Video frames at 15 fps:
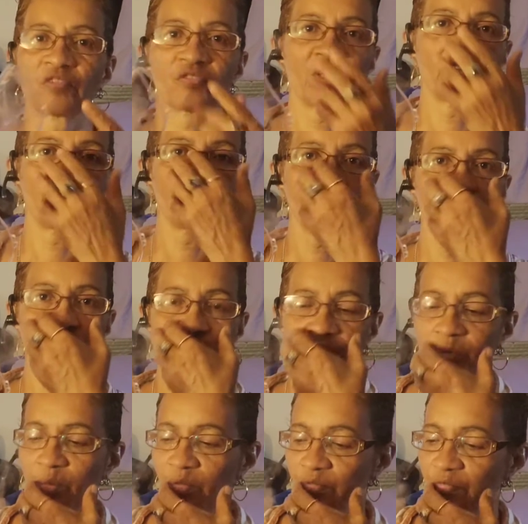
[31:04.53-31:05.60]
Nice and
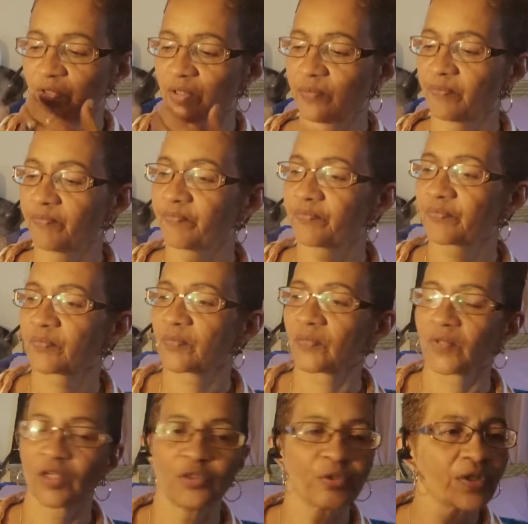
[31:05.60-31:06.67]
comfortable fit.
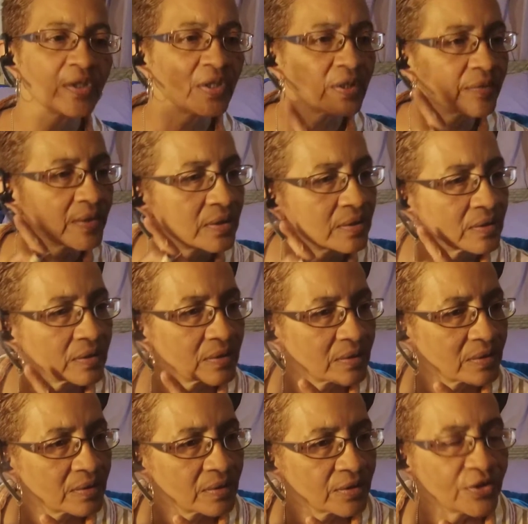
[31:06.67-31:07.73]
And you can hear it.
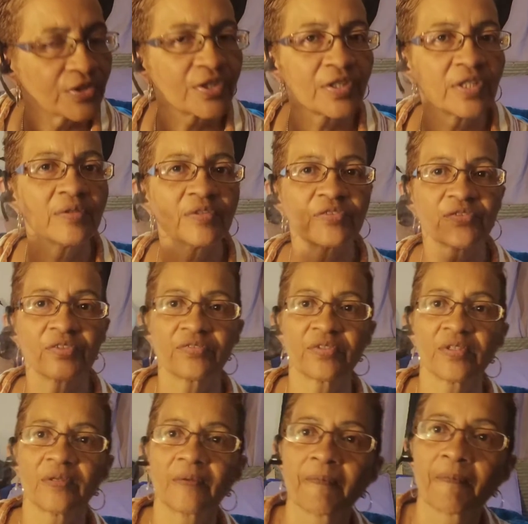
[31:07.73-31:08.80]
You can hear it
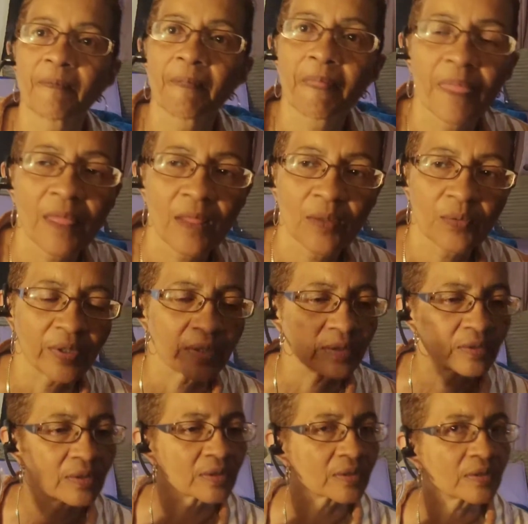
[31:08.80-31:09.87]
sissing. Wait,
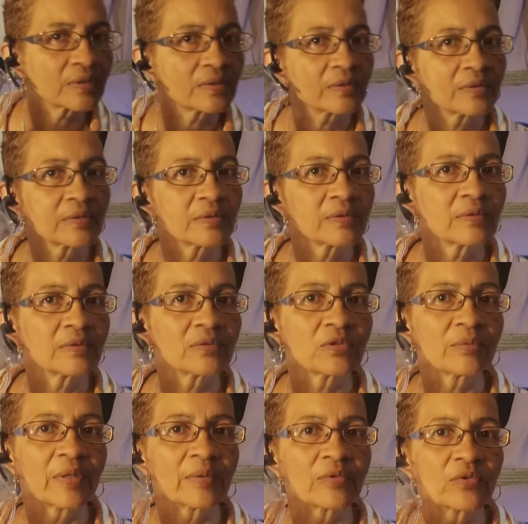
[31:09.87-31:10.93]
look. To
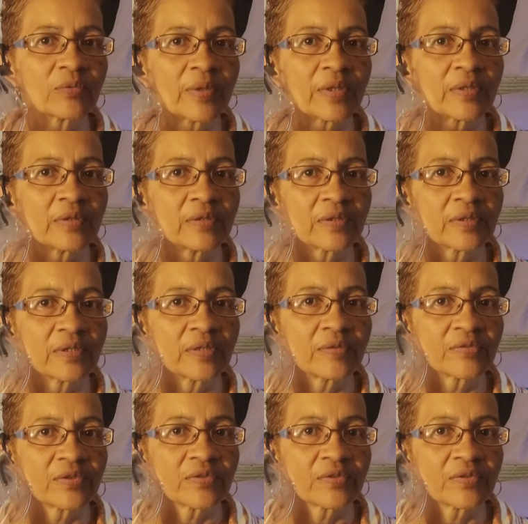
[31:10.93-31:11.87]
my. You can hear it